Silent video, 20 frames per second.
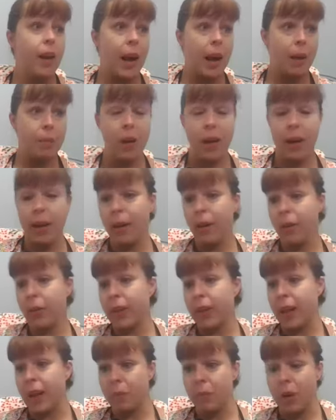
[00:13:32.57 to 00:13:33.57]
I'm not
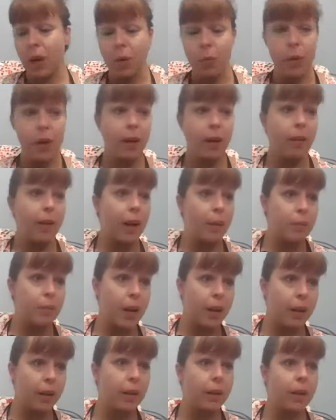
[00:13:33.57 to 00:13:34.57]
healthy, I'm not well, I'm
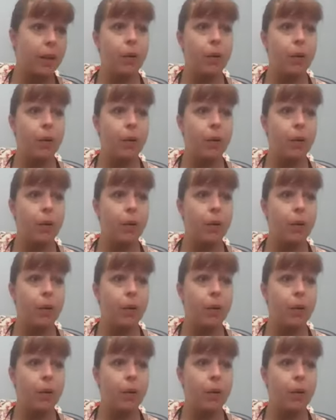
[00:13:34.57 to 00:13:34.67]
not going to